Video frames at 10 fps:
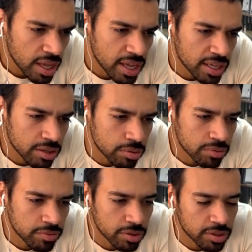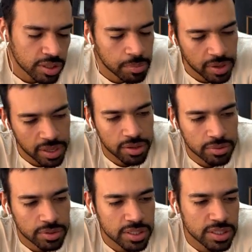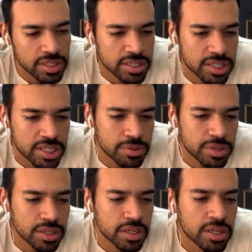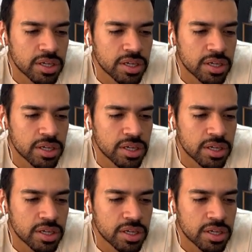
I look for the pattern in this area,